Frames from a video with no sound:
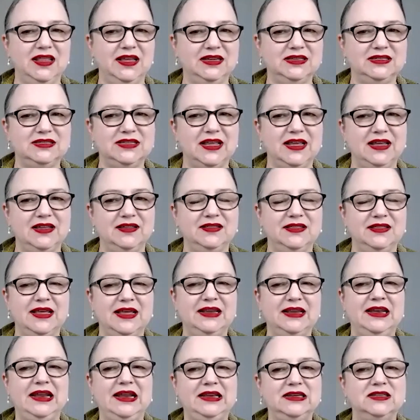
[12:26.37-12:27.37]
things they
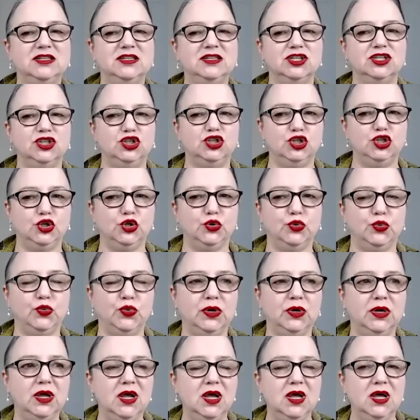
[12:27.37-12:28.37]
need to
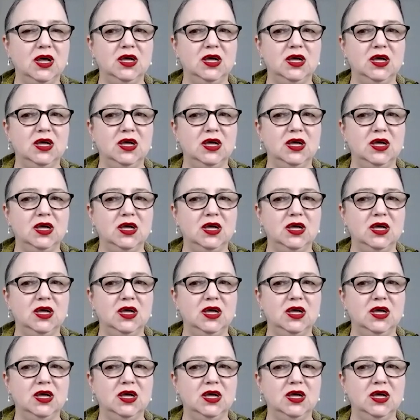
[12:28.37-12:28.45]
do.